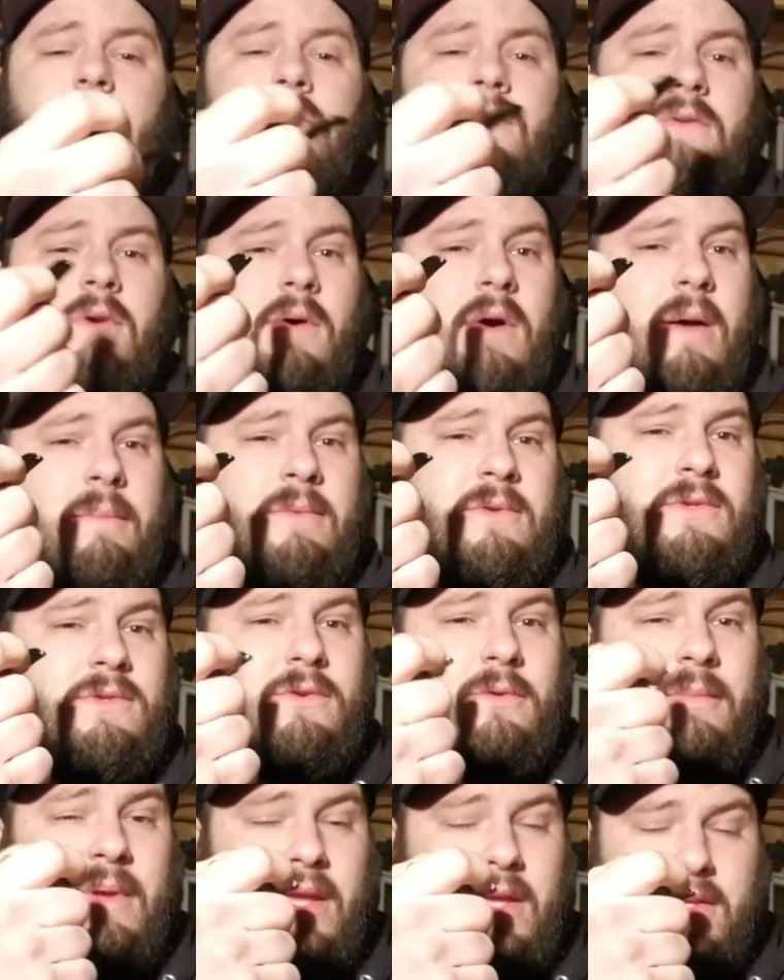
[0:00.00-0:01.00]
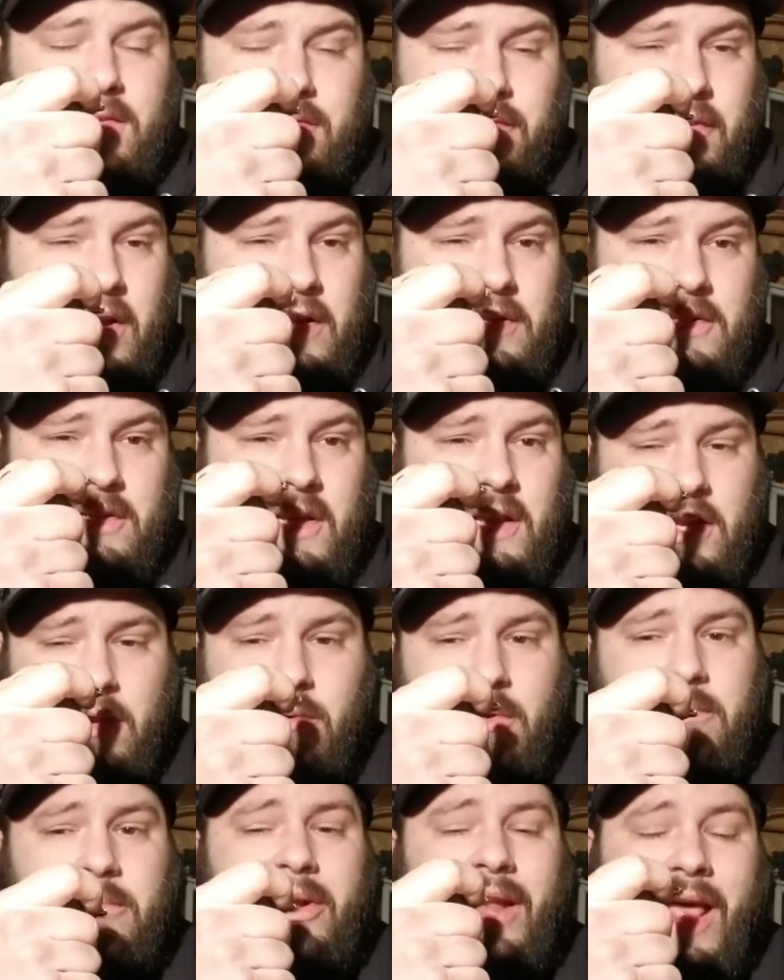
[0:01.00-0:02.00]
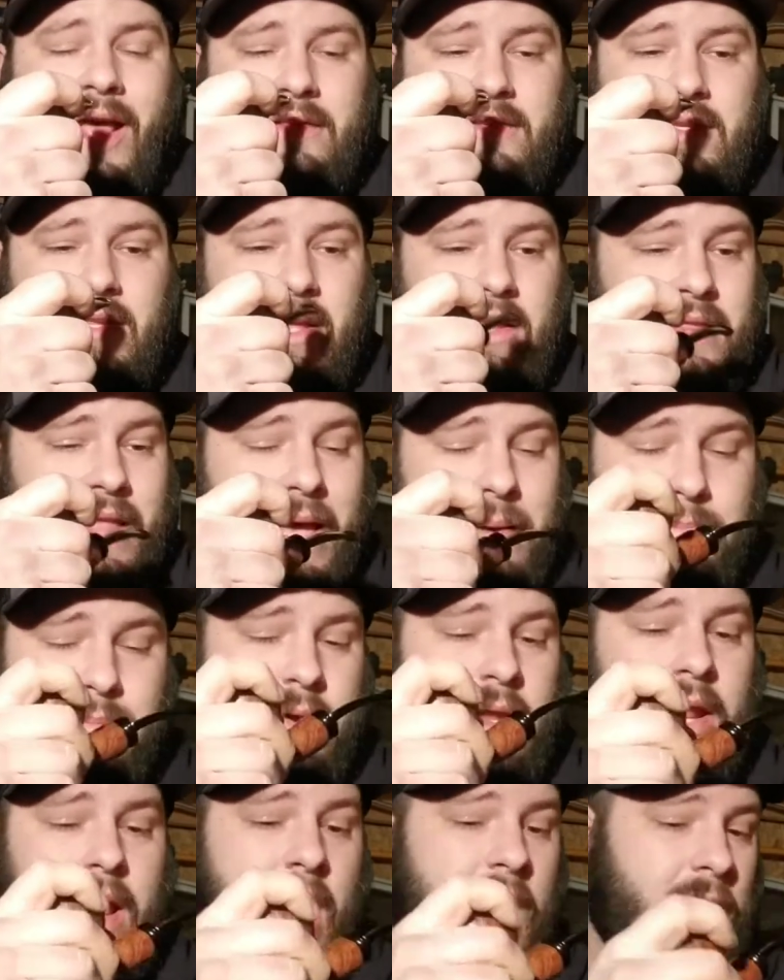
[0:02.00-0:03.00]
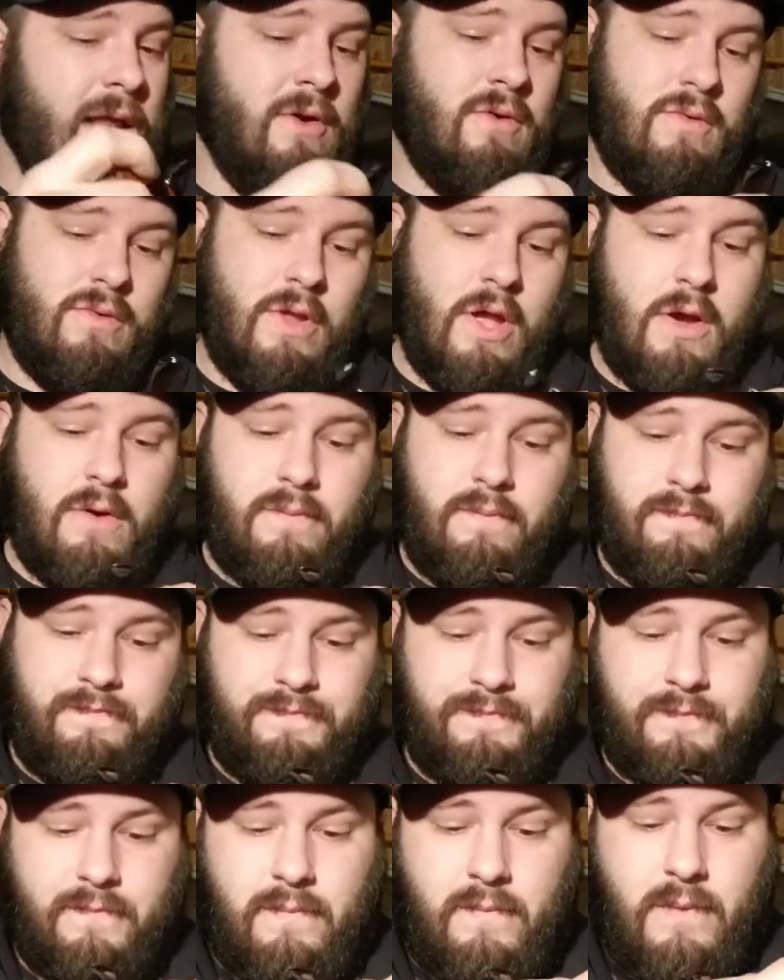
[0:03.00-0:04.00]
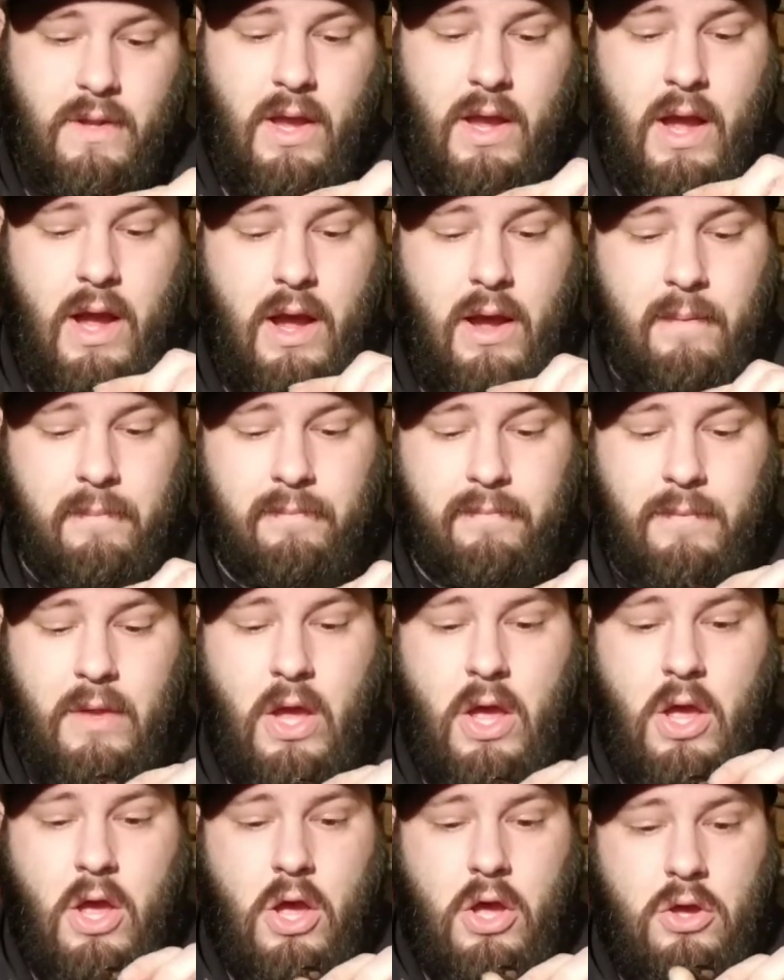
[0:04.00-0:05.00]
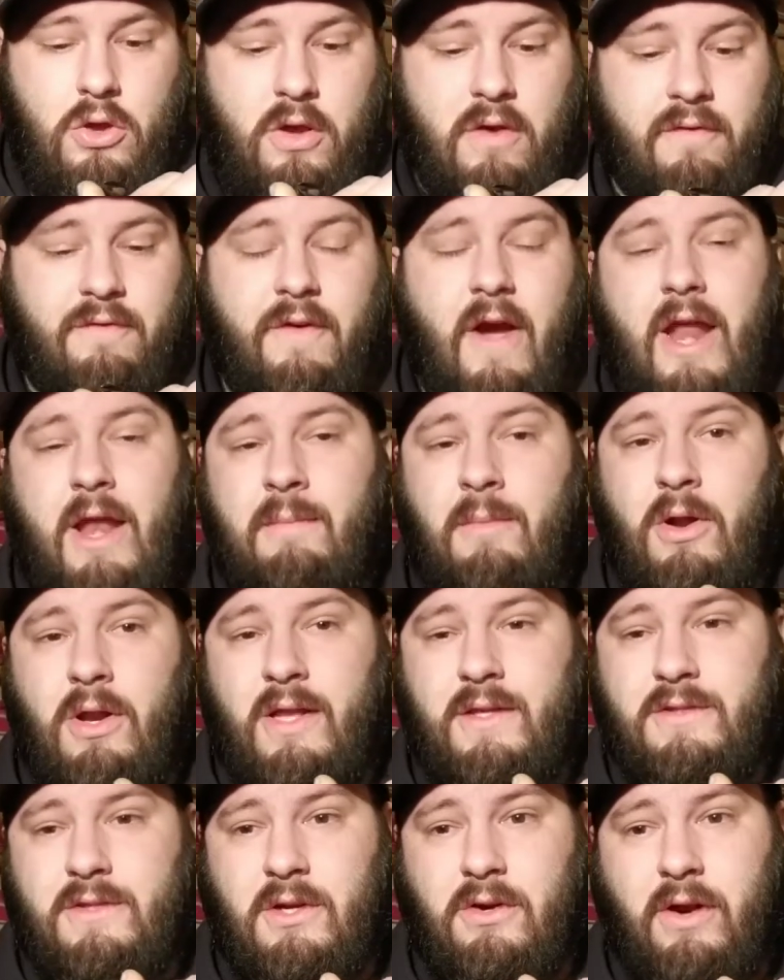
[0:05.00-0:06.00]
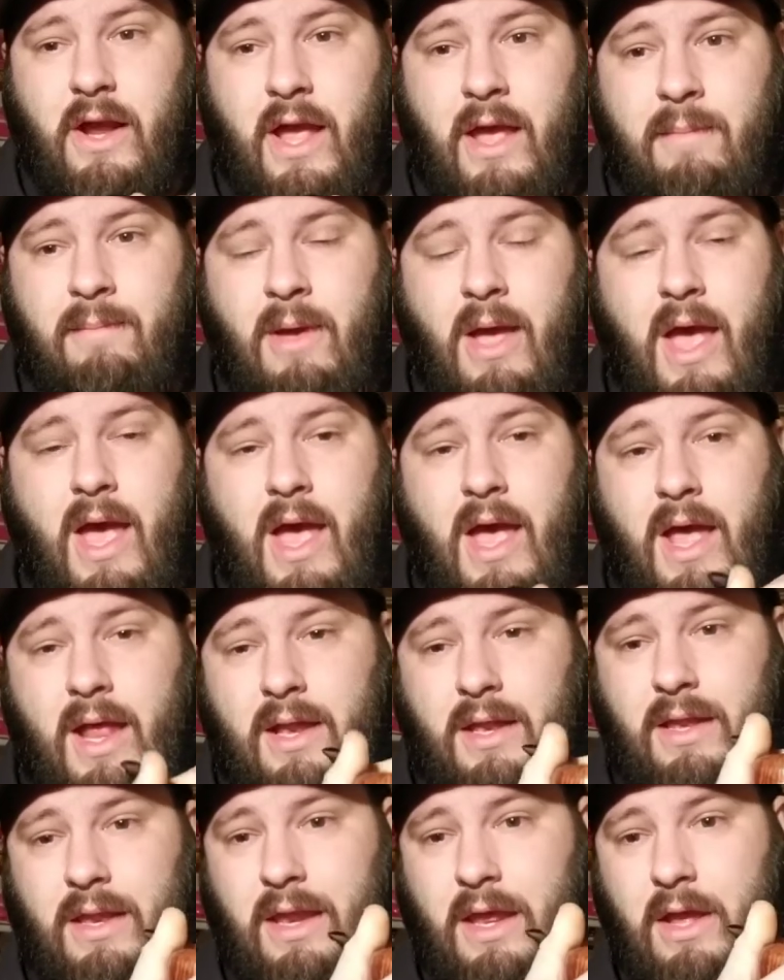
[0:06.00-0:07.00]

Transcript: So I'm assuming he's French and you would pronounce it like that, but I don't know. You can find him on Instagram at